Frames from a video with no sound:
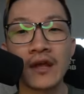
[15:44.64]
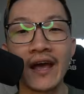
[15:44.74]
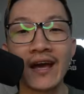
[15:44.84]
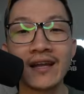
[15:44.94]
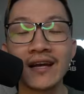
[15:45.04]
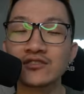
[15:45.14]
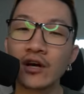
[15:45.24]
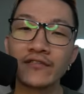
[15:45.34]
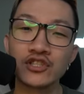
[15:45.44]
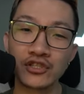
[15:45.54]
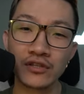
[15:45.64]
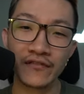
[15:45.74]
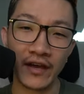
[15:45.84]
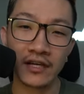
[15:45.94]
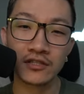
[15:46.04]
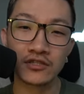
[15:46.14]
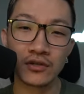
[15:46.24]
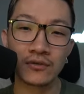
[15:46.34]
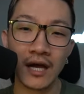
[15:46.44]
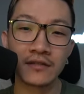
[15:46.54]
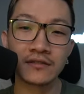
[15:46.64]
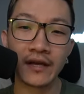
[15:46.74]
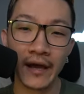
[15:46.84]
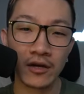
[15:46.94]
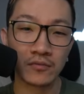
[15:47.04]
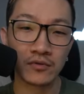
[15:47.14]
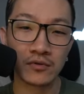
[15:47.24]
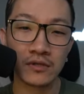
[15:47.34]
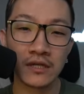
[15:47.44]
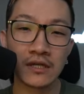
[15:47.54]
And I still have a shield advantage, so not terrible.